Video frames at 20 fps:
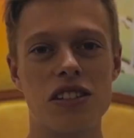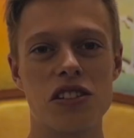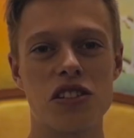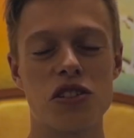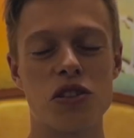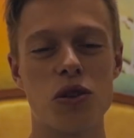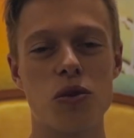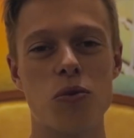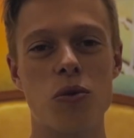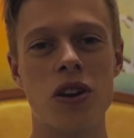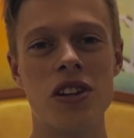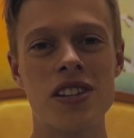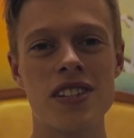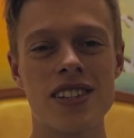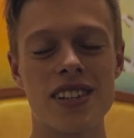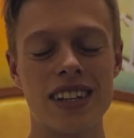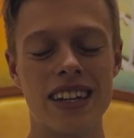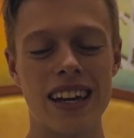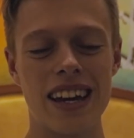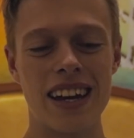So once
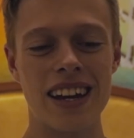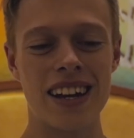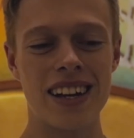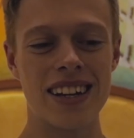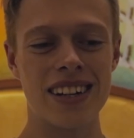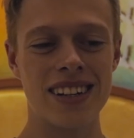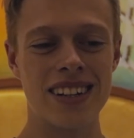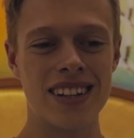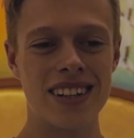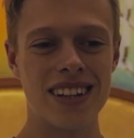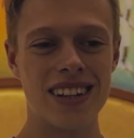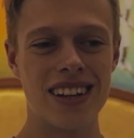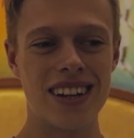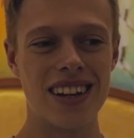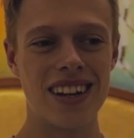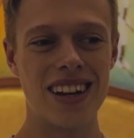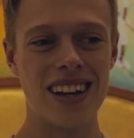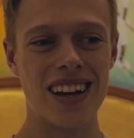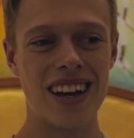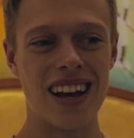again,
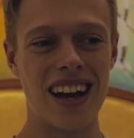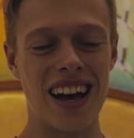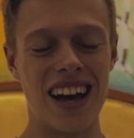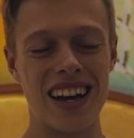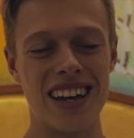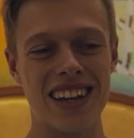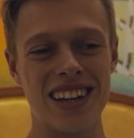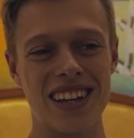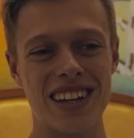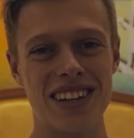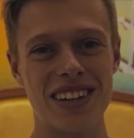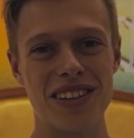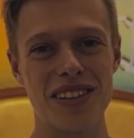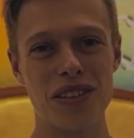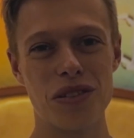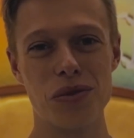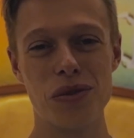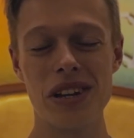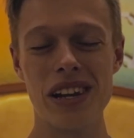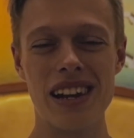I
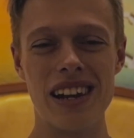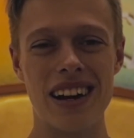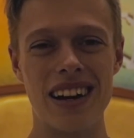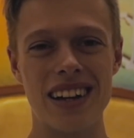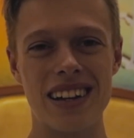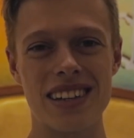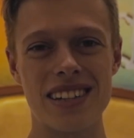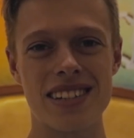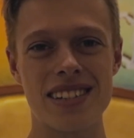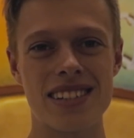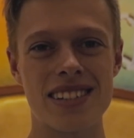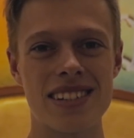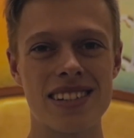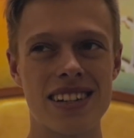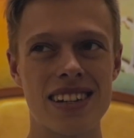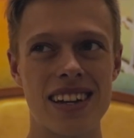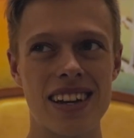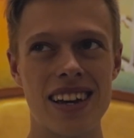realize